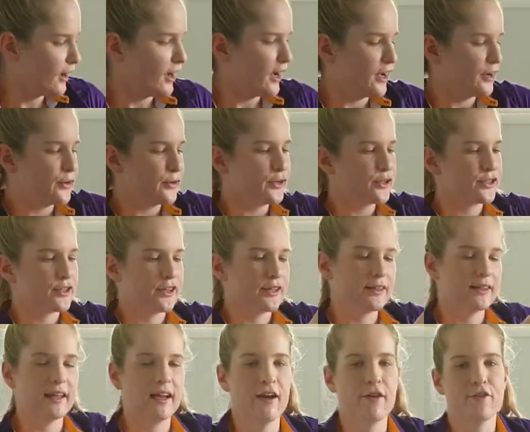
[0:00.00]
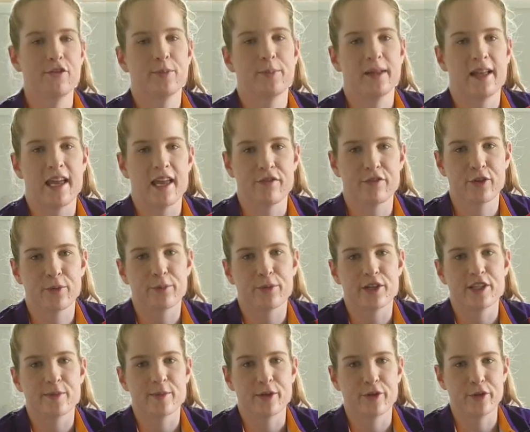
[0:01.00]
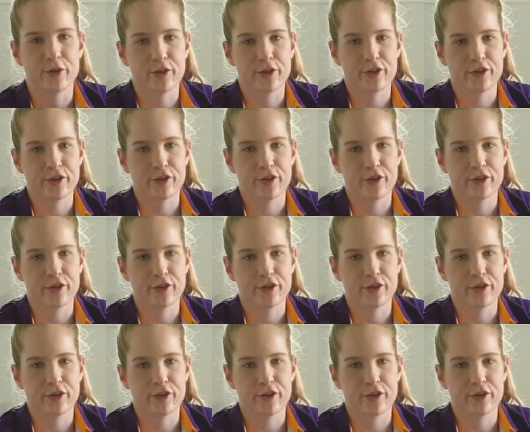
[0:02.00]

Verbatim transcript: I also loved playing for Brisbane North